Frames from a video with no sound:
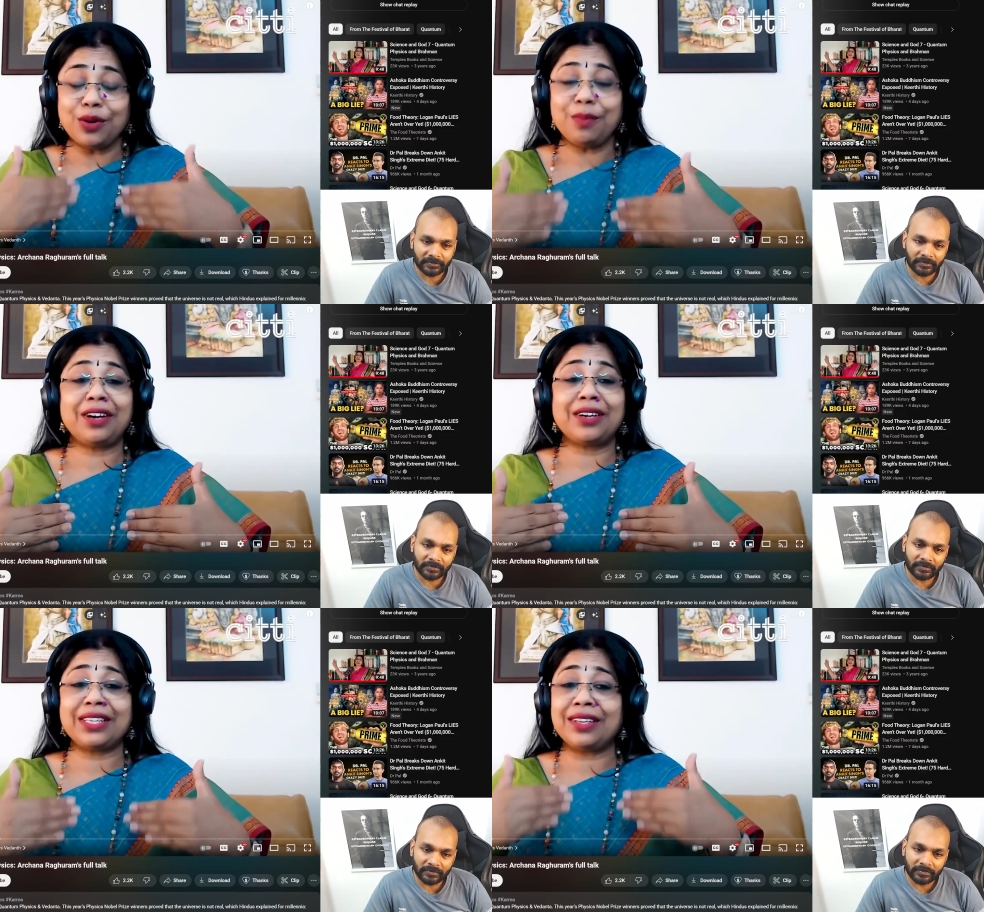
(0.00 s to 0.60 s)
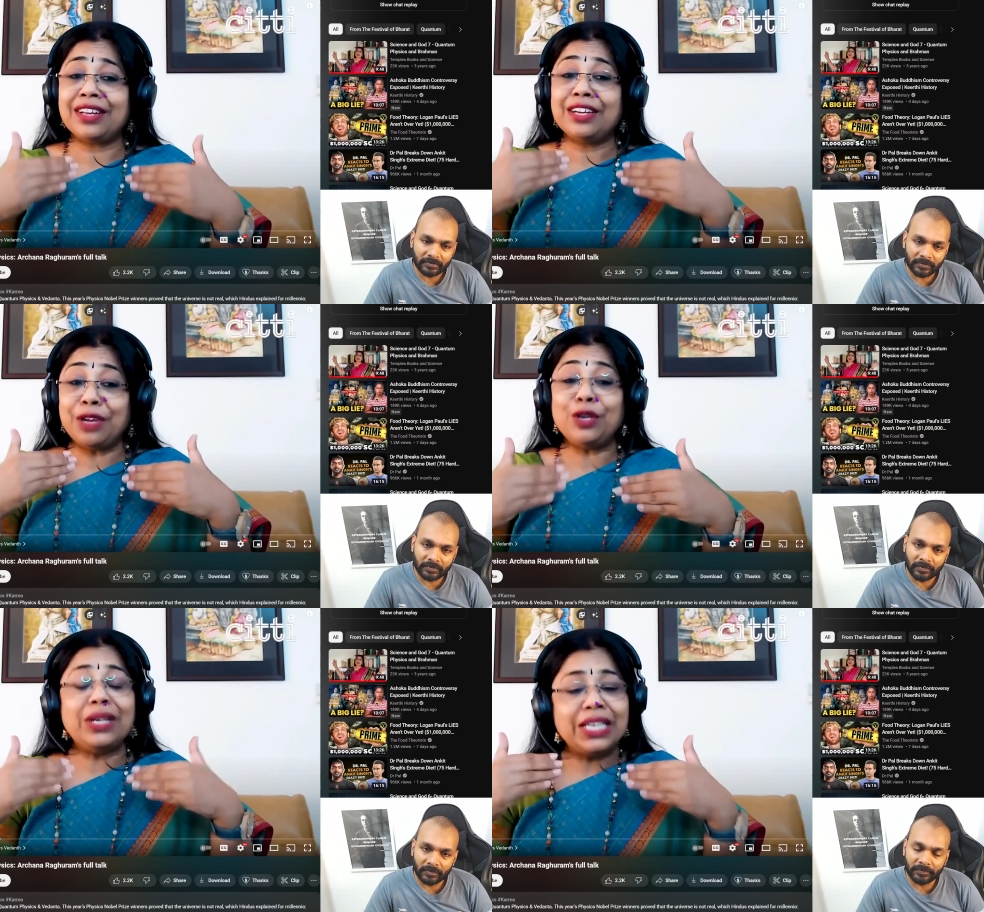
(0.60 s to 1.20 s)
Speaker 1: Can you, uh,
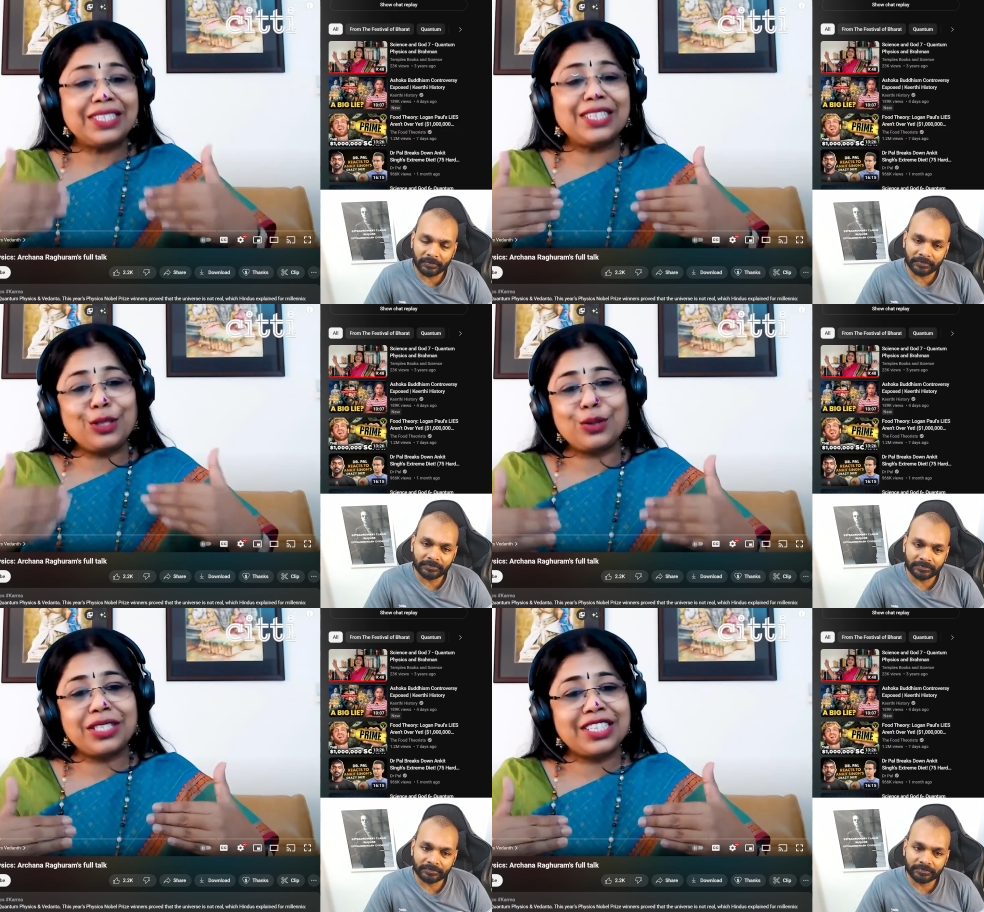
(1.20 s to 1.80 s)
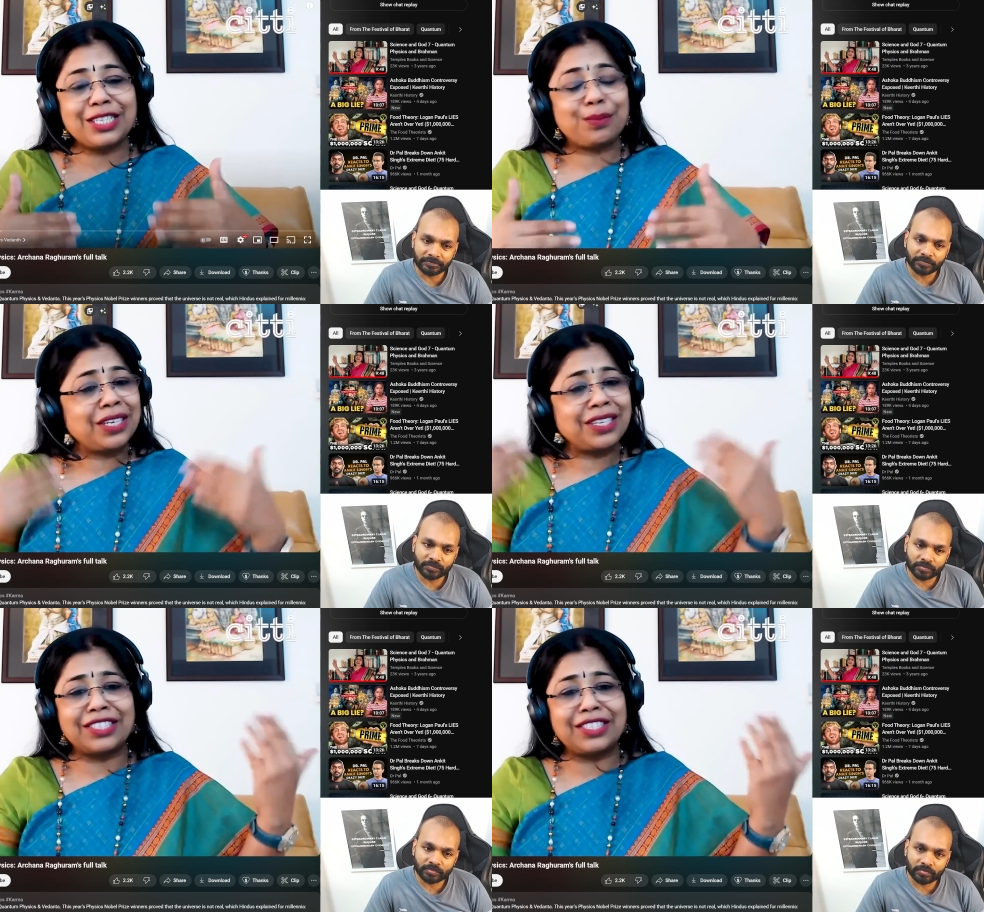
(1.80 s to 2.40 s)
when you listen to the
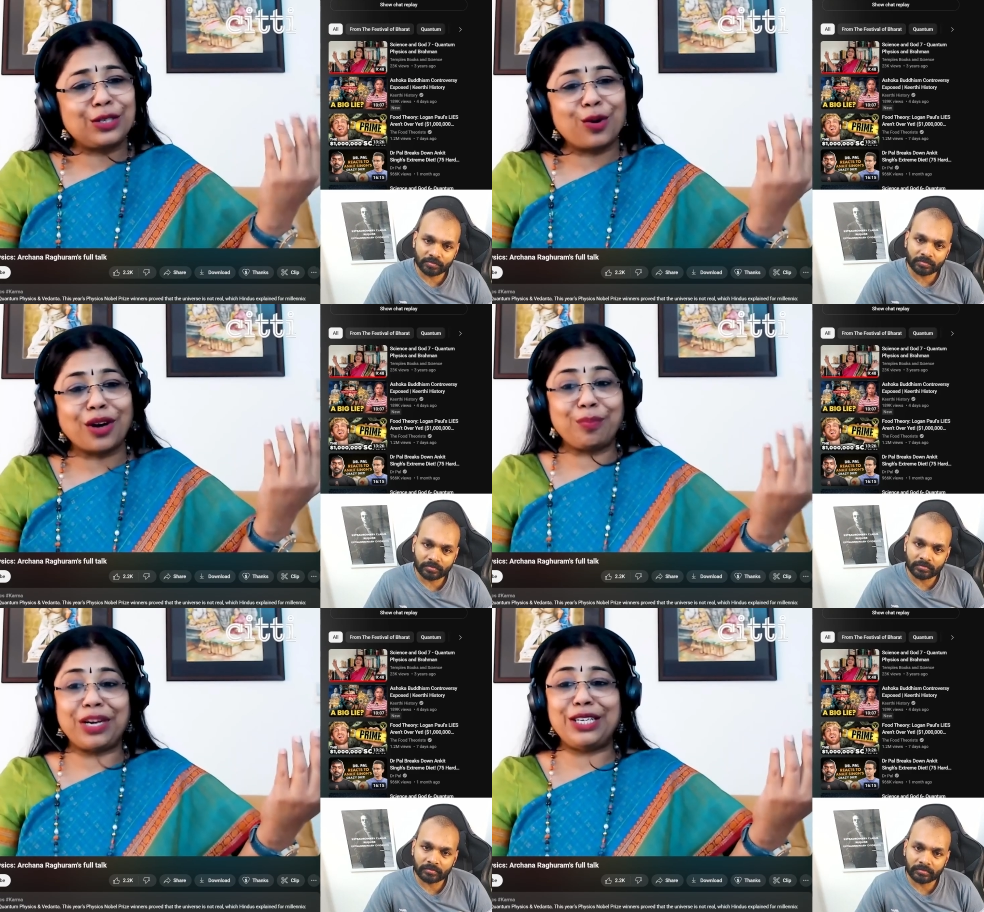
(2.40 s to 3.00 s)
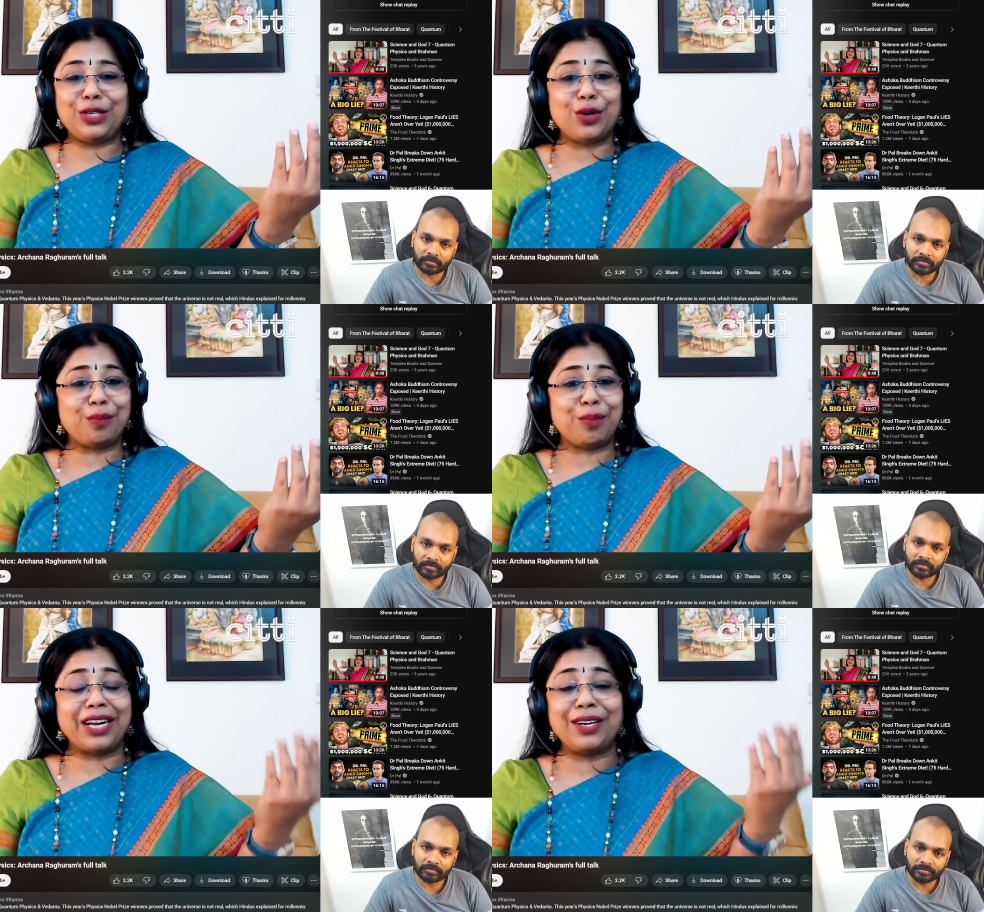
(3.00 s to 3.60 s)
statement, does it not bring
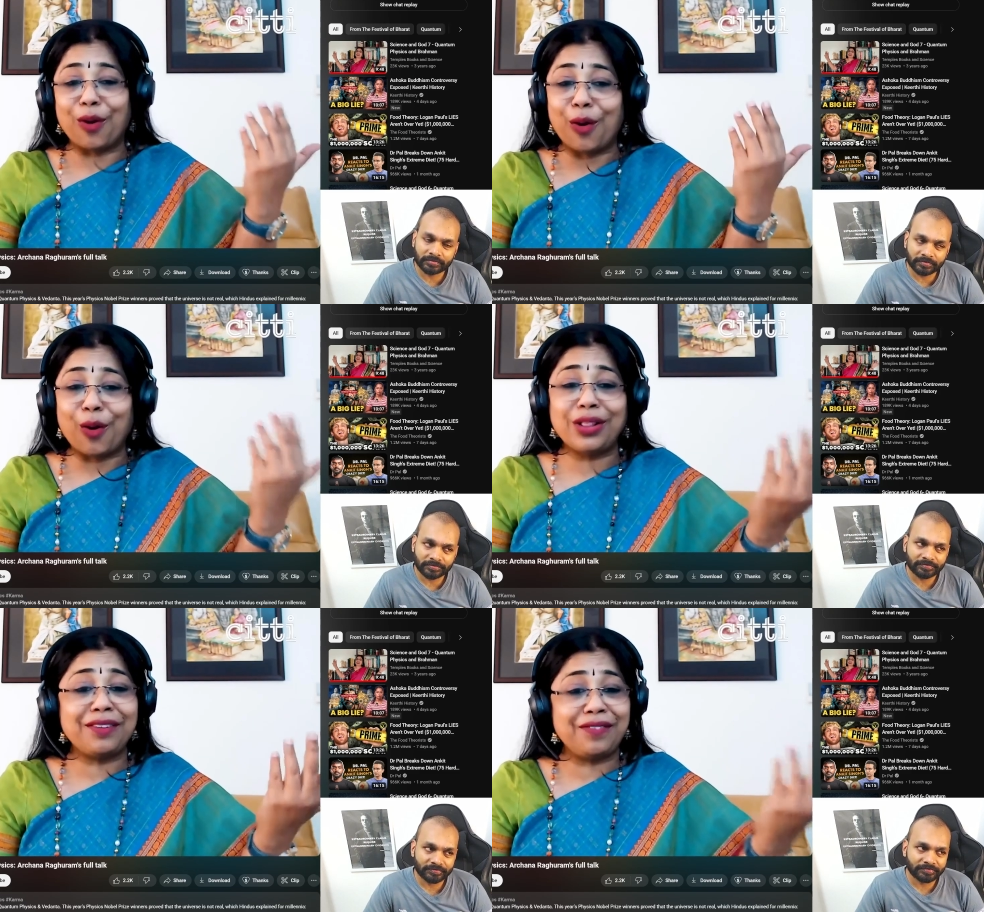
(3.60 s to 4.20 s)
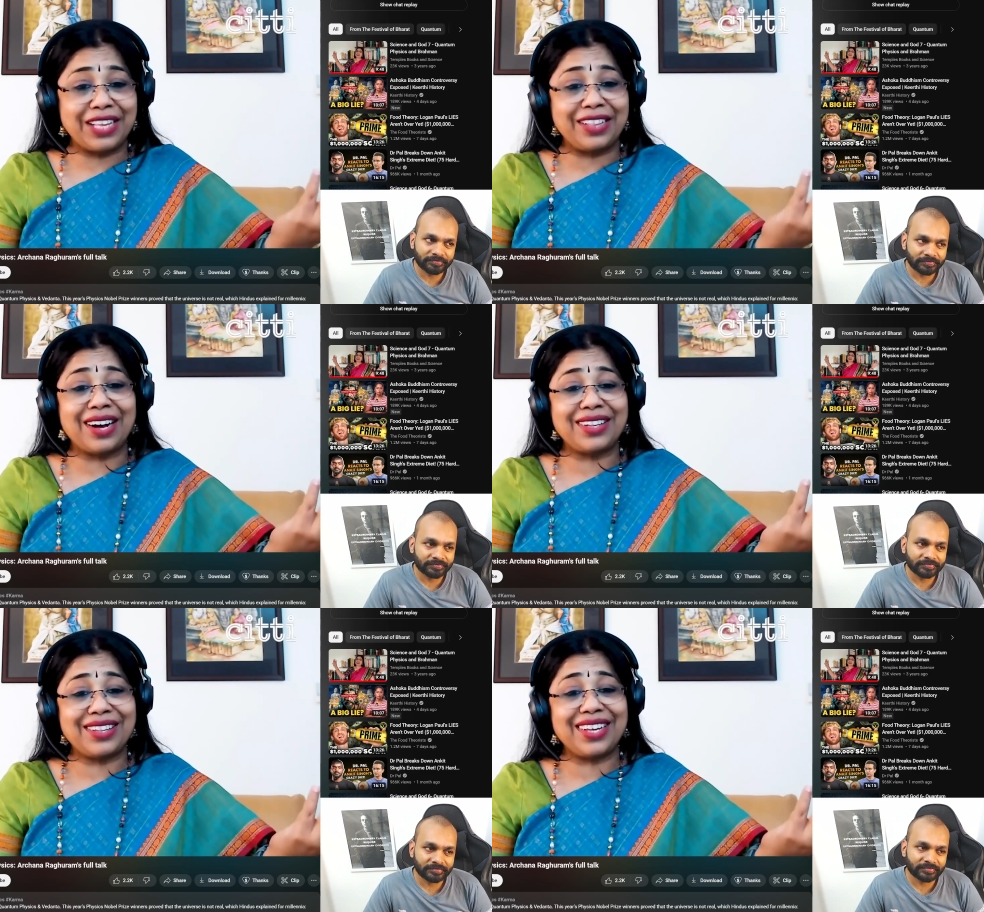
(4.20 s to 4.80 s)
to your mind all the
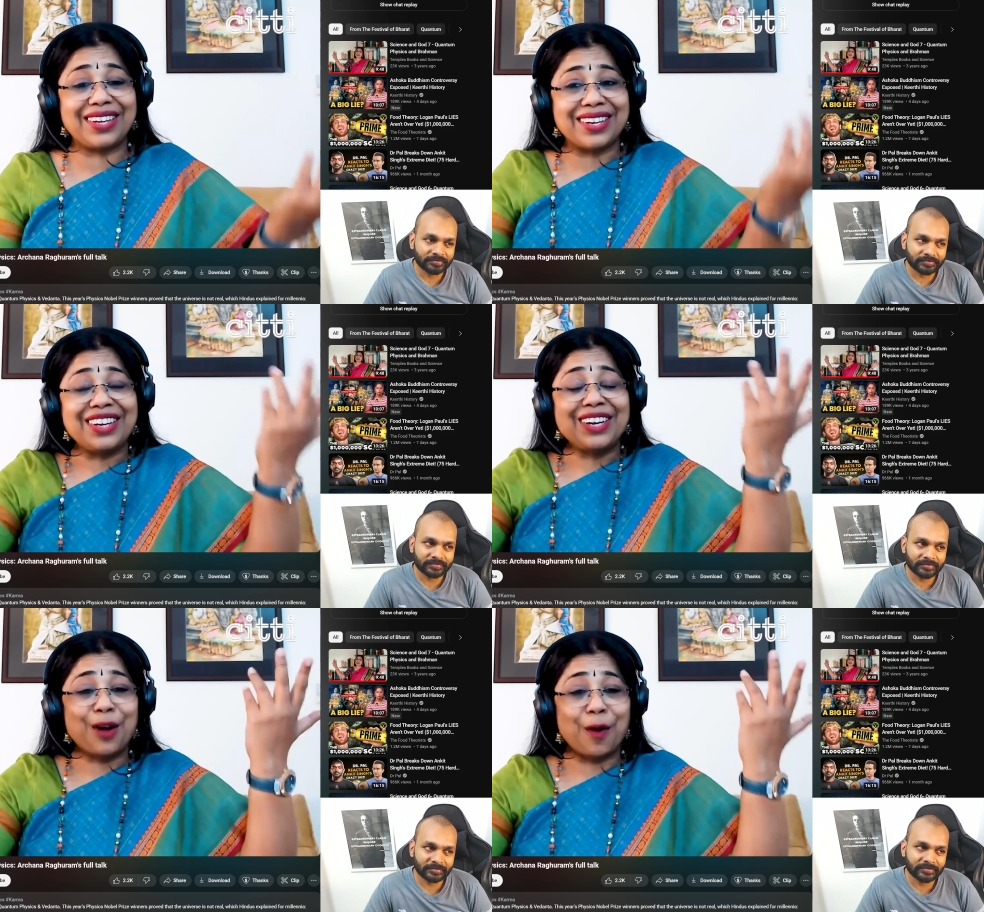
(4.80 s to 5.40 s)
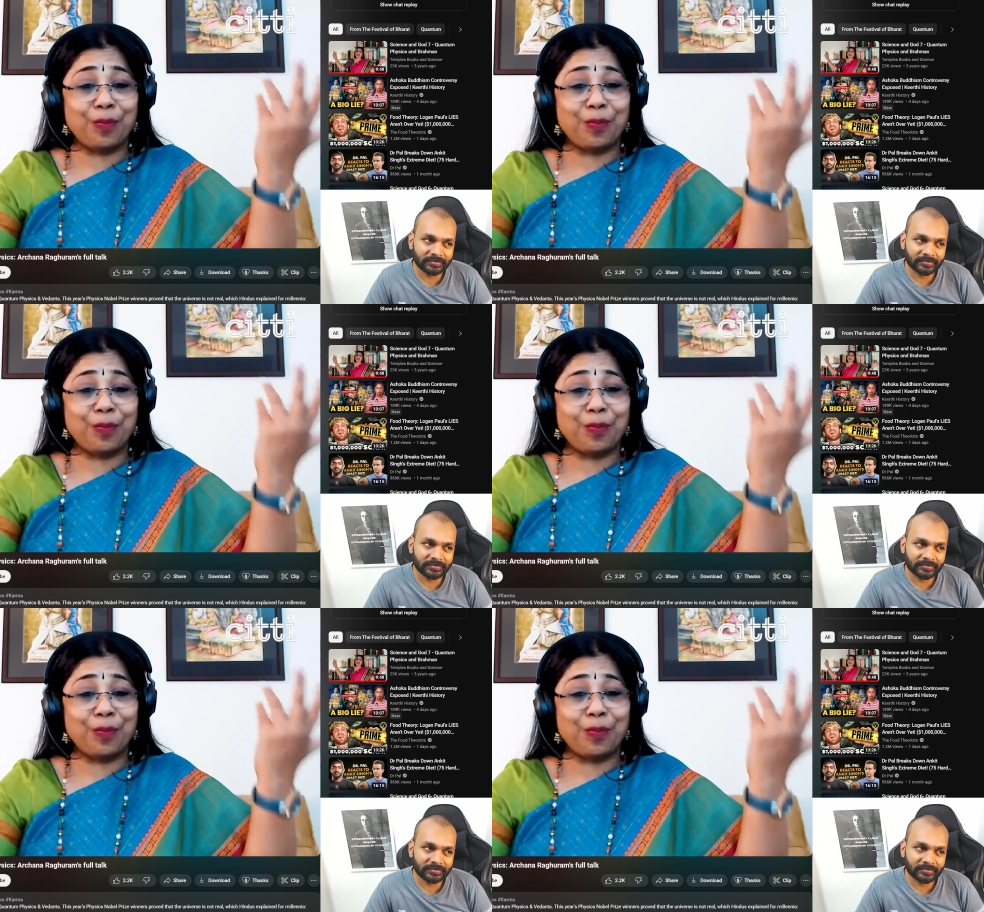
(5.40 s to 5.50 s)
Vedantic